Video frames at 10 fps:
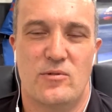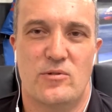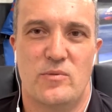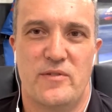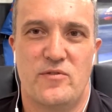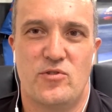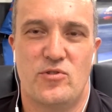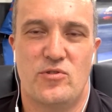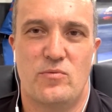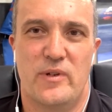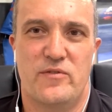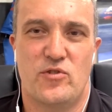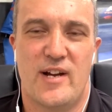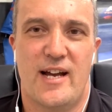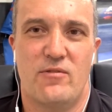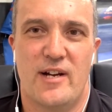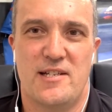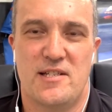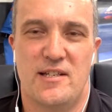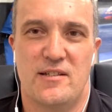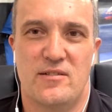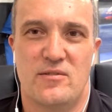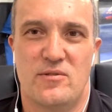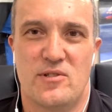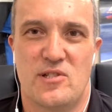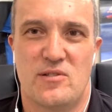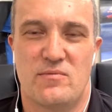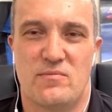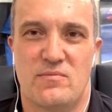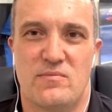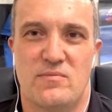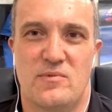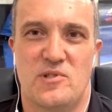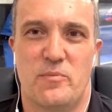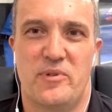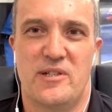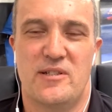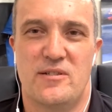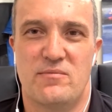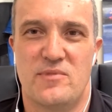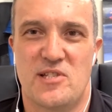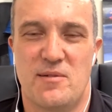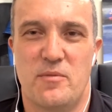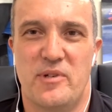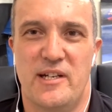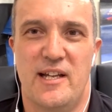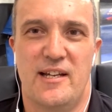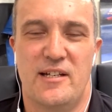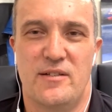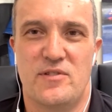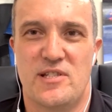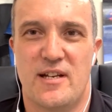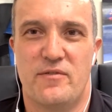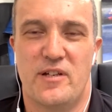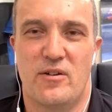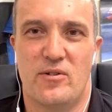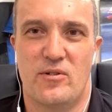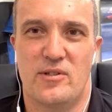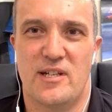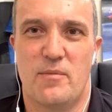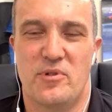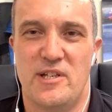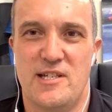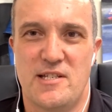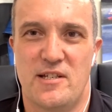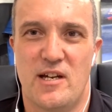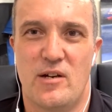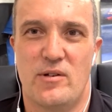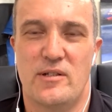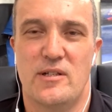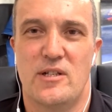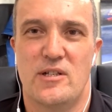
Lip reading: with drag racing, and there was a bit of, seemed to be negative stuff going on a couple of years ago, and